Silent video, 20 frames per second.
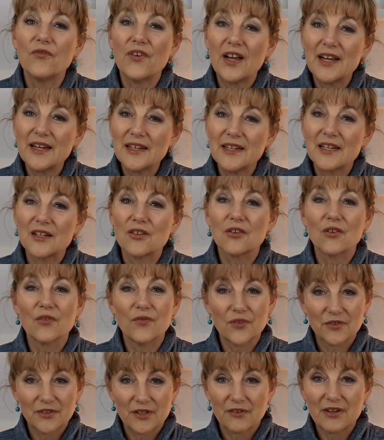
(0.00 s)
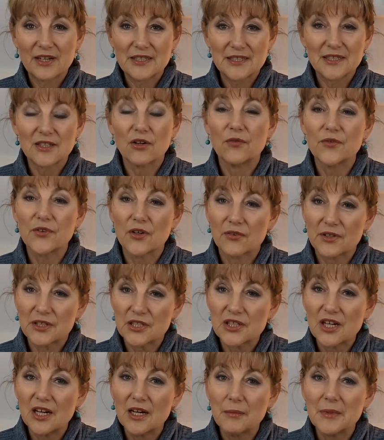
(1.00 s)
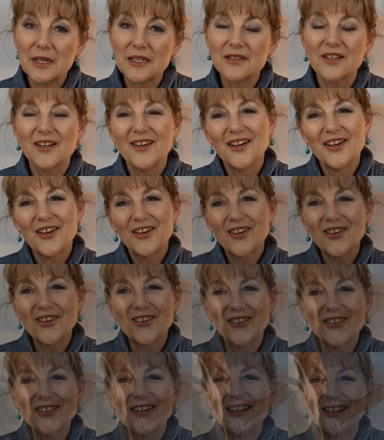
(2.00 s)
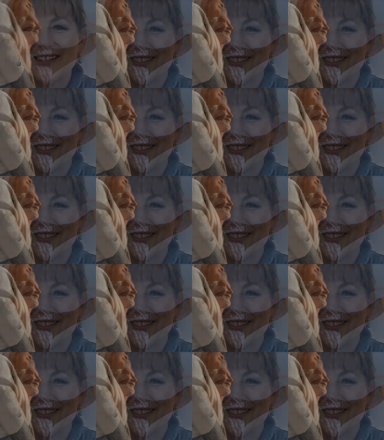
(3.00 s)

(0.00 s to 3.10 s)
vehicle for the rest of your retirement, or a